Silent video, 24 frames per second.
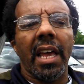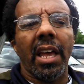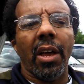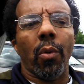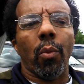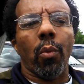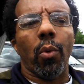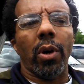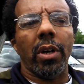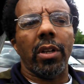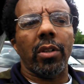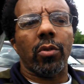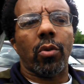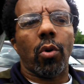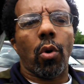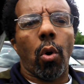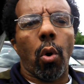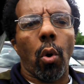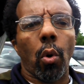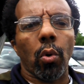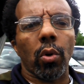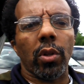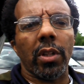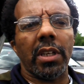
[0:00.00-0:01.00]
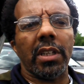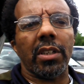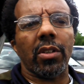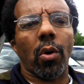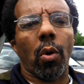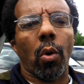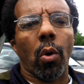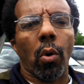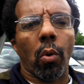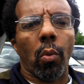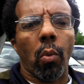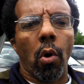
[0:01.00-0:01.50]
and when coolant
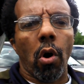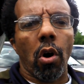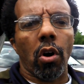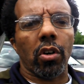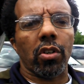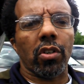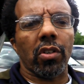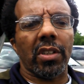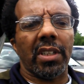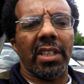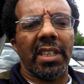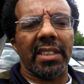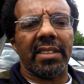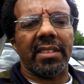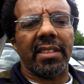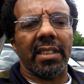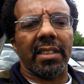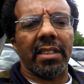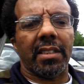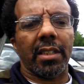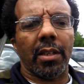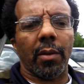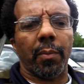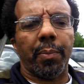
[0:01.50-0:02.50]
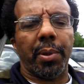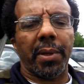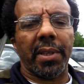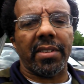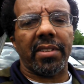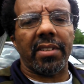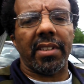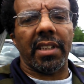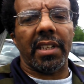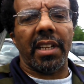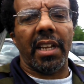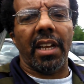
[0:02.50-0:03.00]
or water gets into the
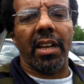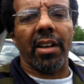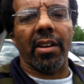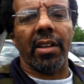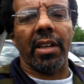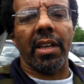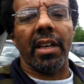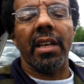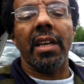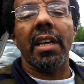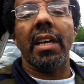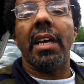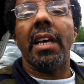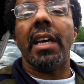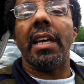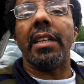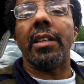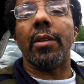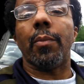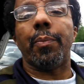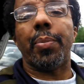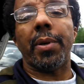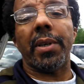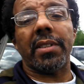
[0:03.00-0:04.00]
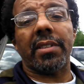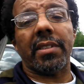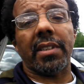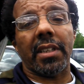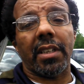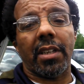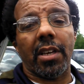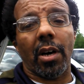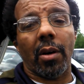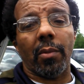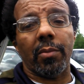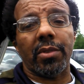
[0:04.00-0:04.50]
piston area and the
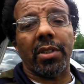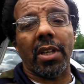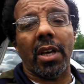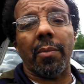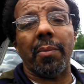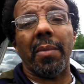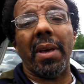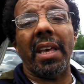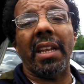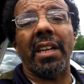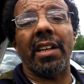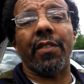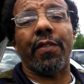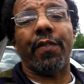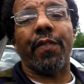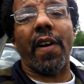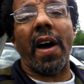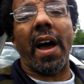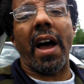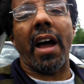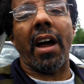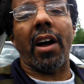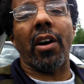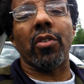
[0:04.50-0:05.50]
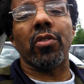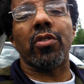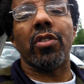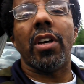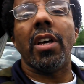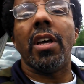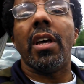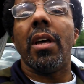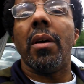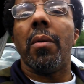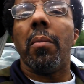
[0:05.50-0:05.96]
piston comes up and it fires,